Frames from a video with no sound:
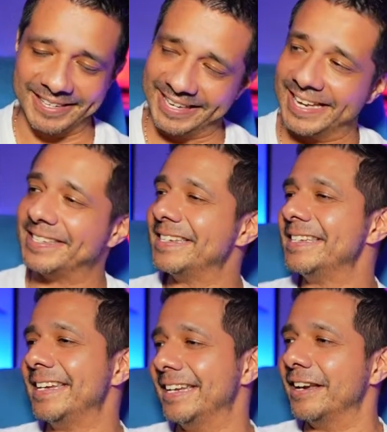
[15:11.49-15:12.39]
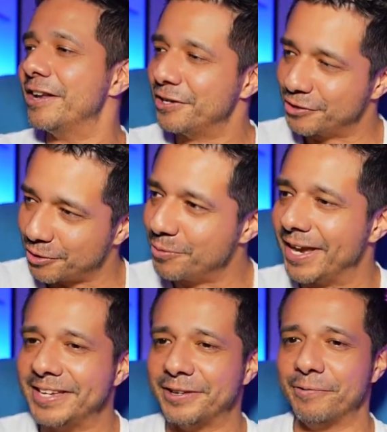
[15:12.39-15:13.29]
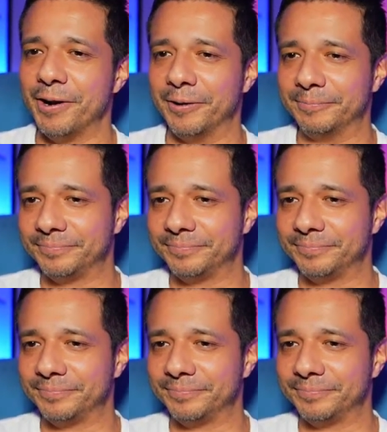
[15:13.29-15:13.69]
Yes, indeed, 2 days in a row.